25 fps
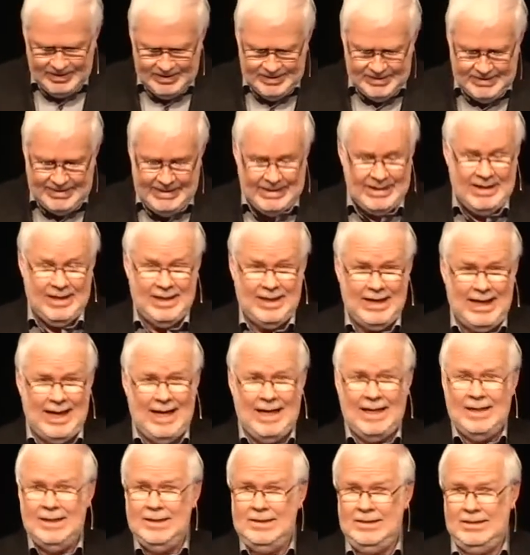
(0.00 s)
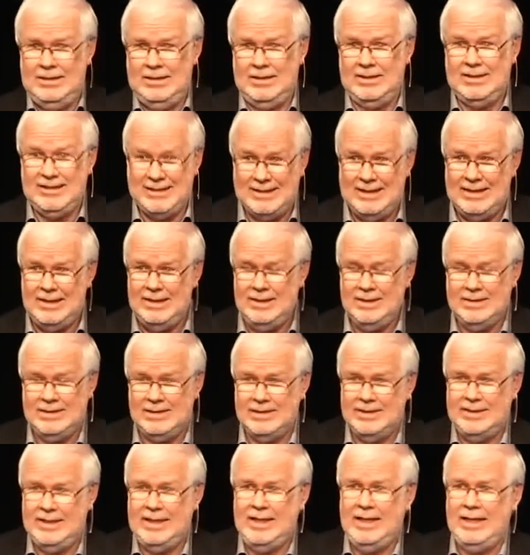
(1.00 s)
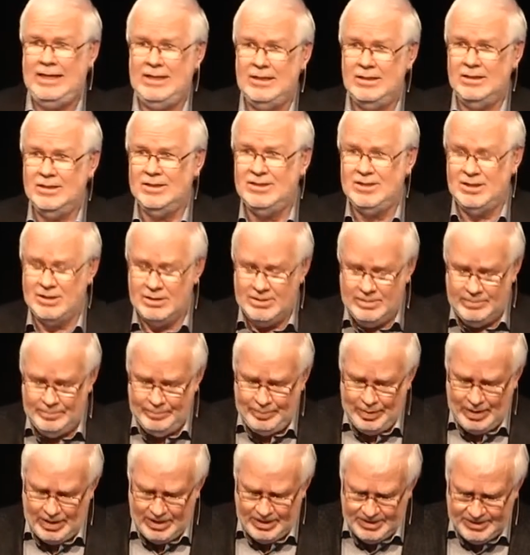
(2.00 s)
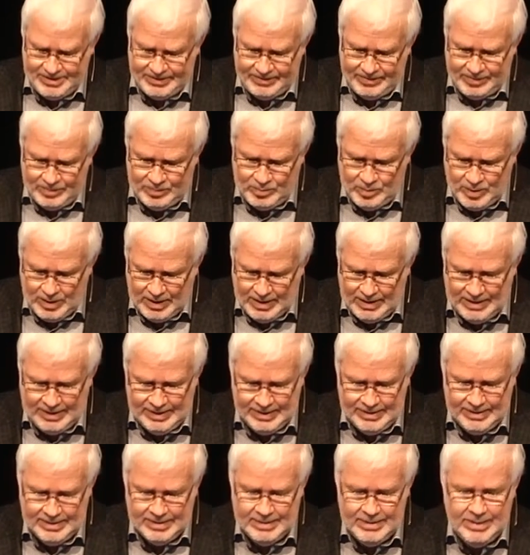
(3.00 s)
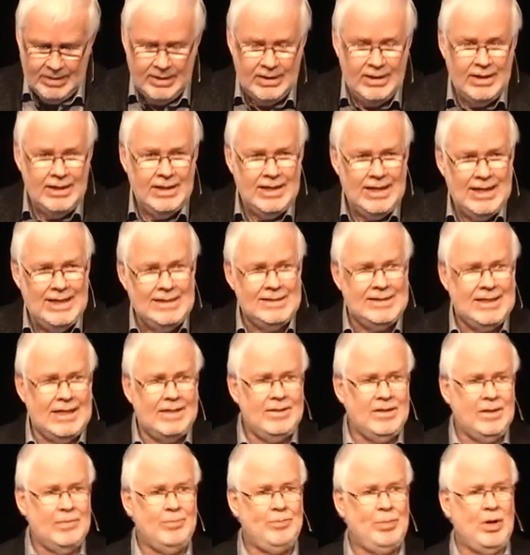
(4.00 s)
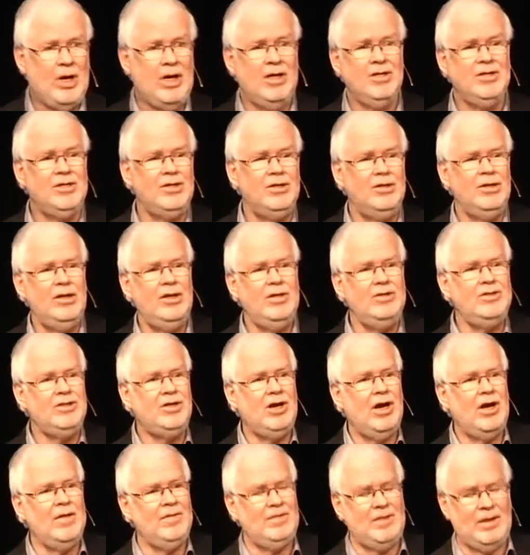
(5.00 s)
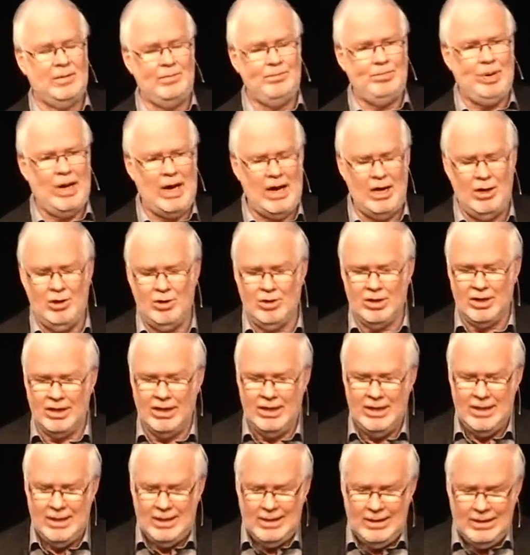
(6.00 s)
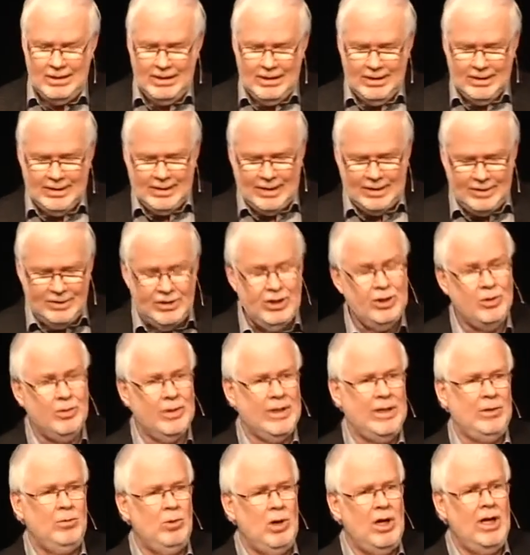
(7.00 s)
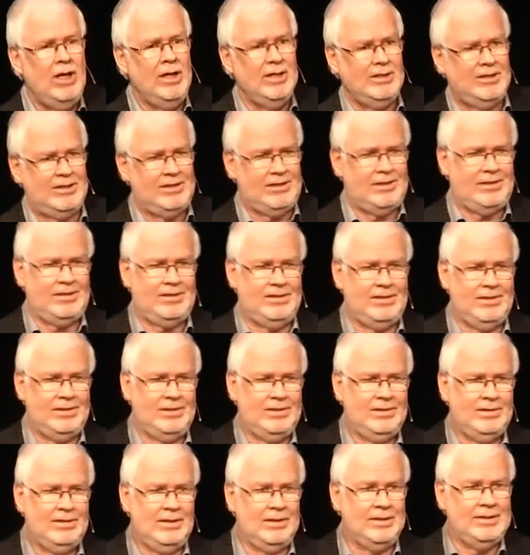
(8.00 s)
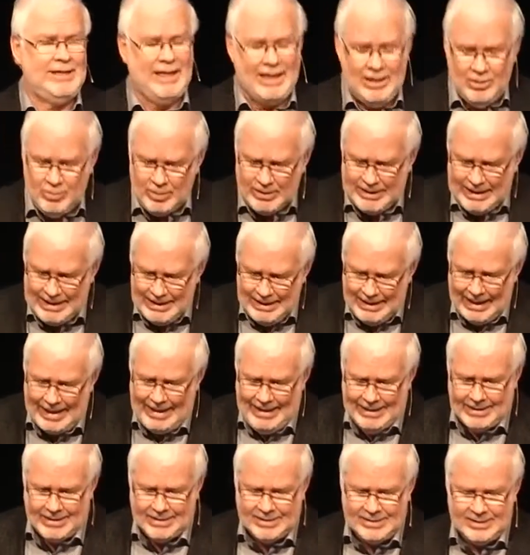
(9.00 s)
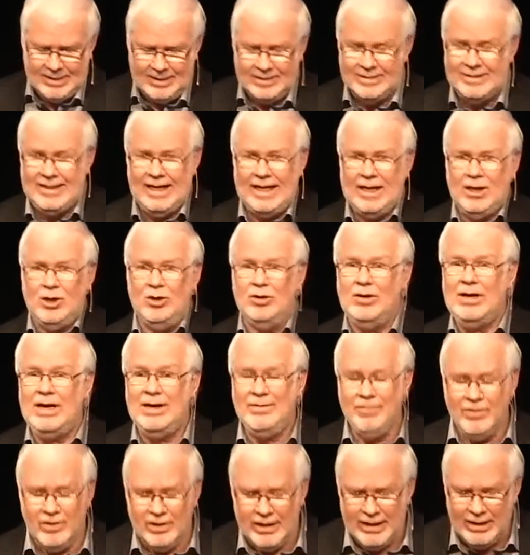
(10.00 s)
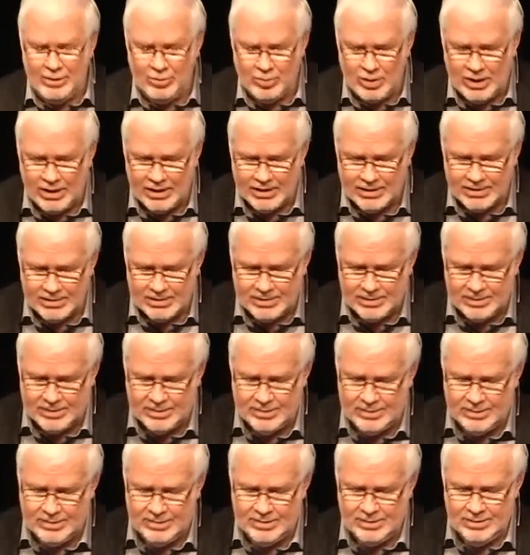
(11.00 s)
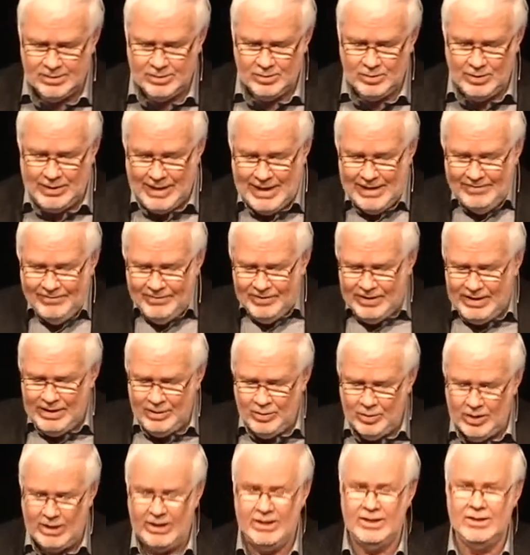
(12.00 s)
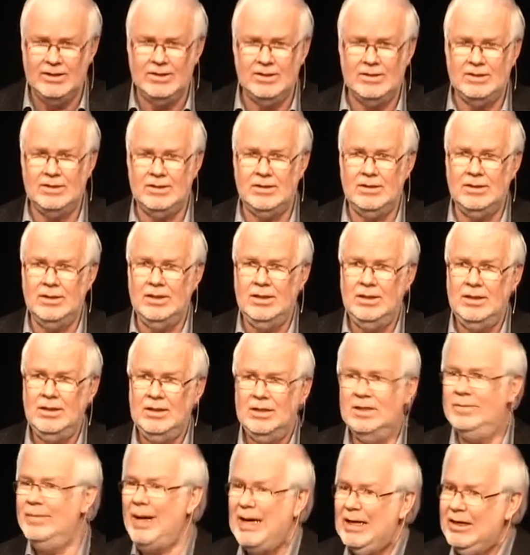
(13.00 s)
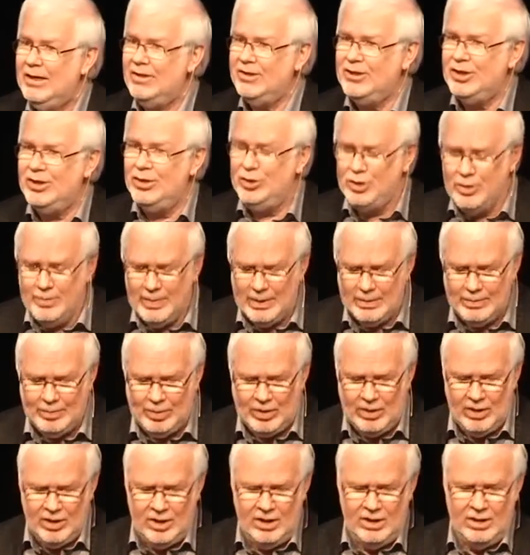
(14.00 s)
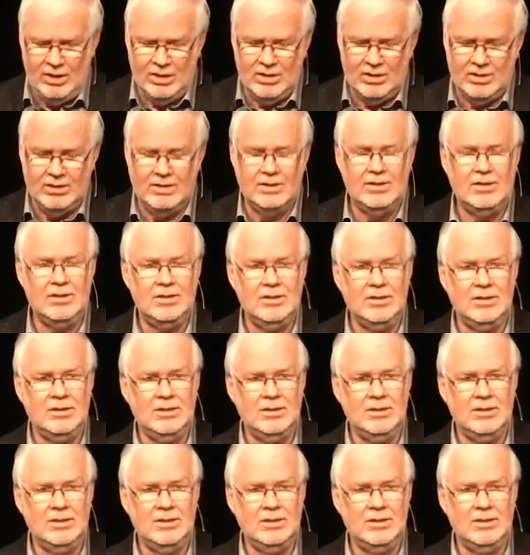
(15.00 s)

day and still today in certain parts of the world is that the person who's got the power can do what he wants, can take what he likes, can take whoever he wants, whenever he wants, no matter to whom it belongs.